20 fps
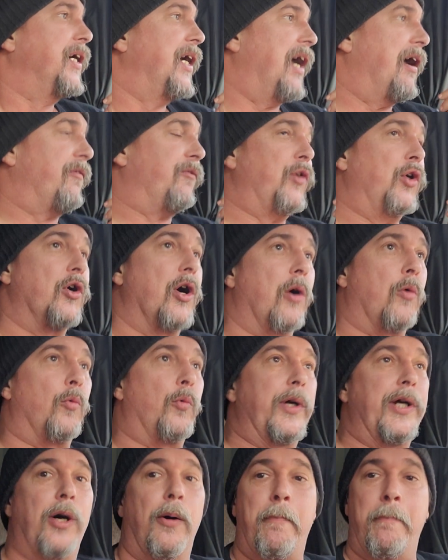If you're a
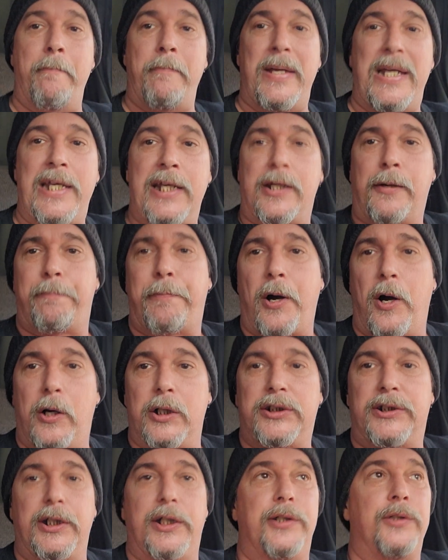real meek
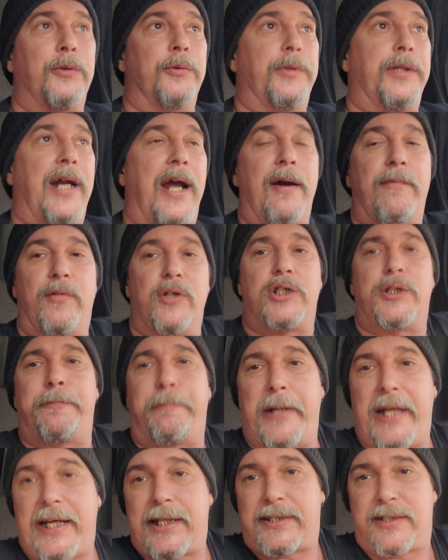person who never
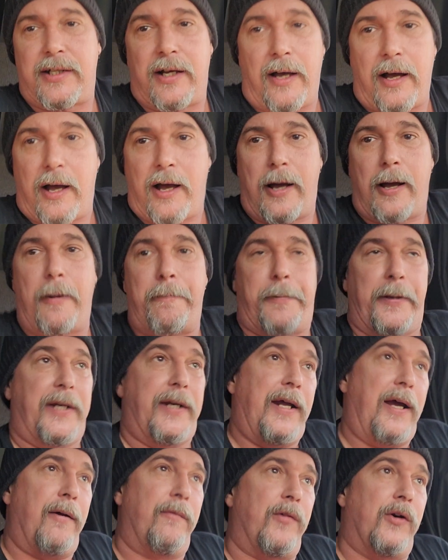speaks up and
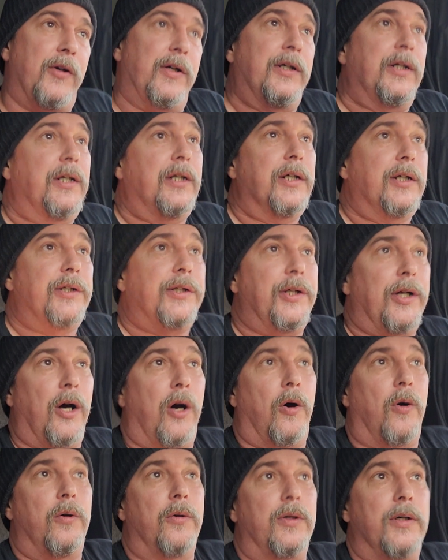never, you
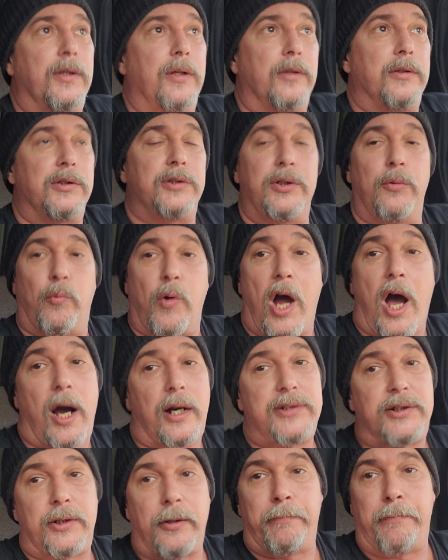know,
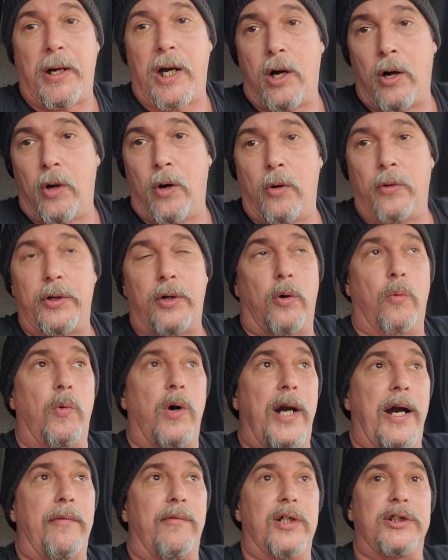rocks the boat or
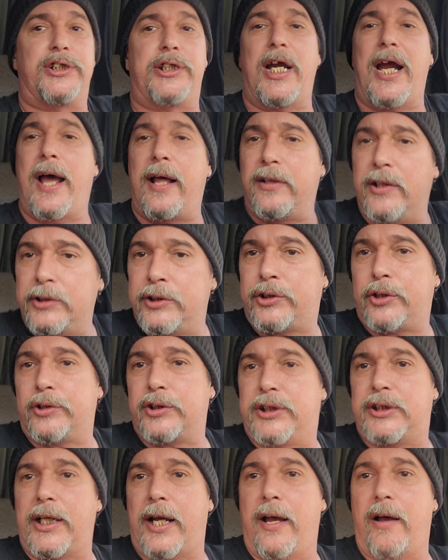whatever, challenge
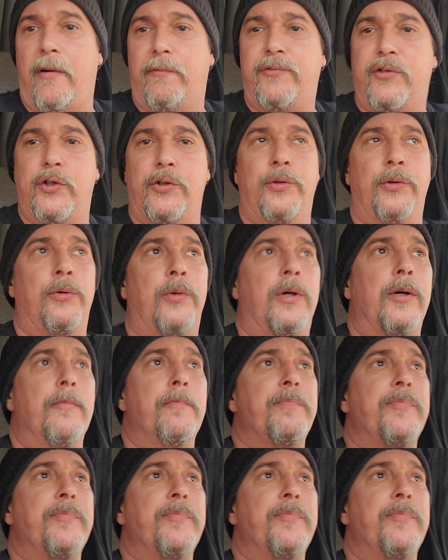yourself to